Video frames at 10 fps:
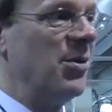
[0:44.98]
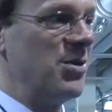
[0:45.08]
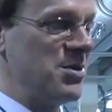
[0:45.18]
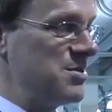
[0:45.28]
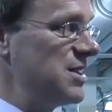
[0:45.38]

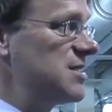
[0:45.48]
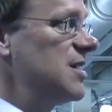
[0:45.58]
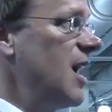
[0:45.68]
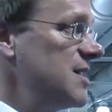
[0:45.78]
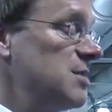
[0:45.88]
When you
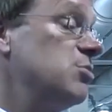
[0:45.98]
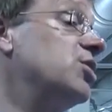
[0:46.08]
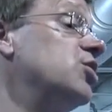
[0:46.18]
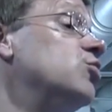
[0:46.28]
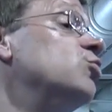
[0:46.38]
digitize a book,
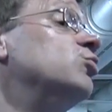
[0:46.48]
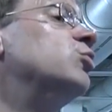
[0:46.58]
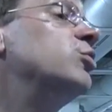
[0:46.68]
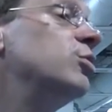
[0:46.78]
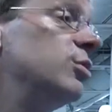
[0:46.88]
you
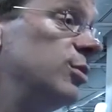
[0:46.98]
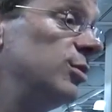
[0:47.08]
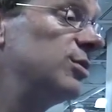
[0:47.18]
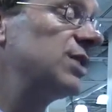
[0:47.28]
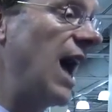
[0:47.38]

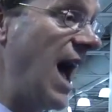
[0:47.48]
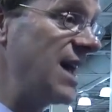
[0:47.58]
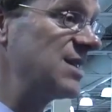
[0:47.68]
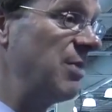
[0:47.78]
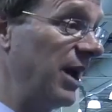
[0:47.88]
lose
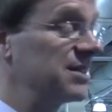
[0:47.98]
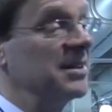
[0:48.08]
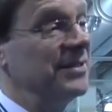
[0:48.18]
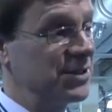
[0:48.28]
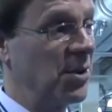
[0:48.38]
aspects
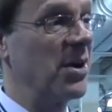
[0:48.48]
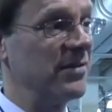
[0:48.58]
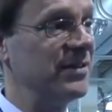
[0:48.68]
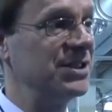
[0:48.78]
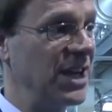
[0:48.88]
of its
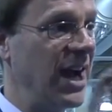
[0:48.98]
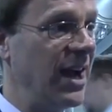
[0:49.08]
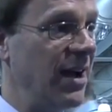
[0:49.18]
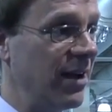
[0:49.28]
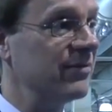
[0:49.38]
artificial
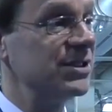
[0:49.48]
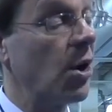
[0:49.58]
of its